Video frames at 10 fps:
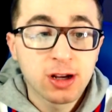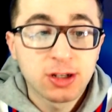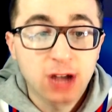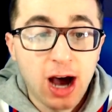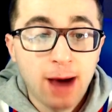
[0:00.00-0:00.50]

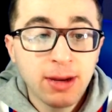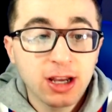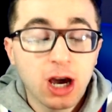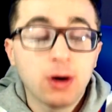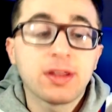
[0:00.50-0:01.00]
So I'm going
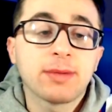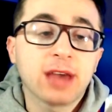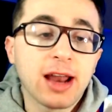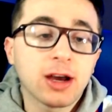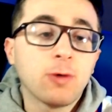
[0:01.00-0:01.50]
to go with them
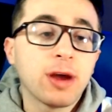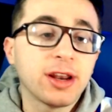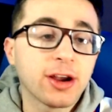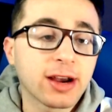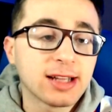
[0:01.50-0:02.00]
getting a win
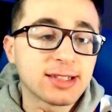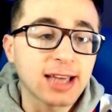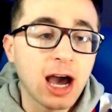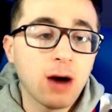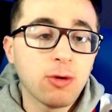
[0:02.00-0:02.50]
here against the
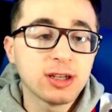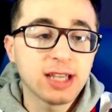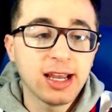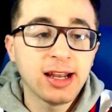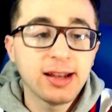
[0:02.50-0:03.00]
Cowboys
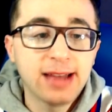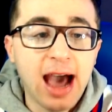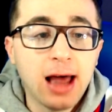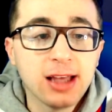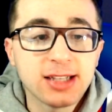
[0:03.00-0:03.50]
in
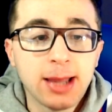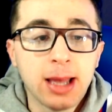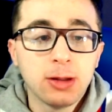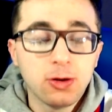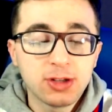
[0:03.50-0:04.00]
Dallas and
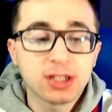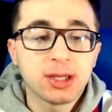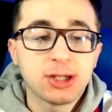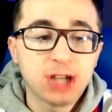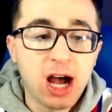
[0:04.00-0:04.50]
then losing
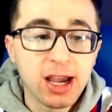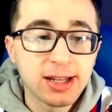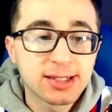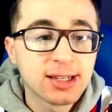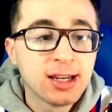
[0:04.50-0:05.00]
to the Giants.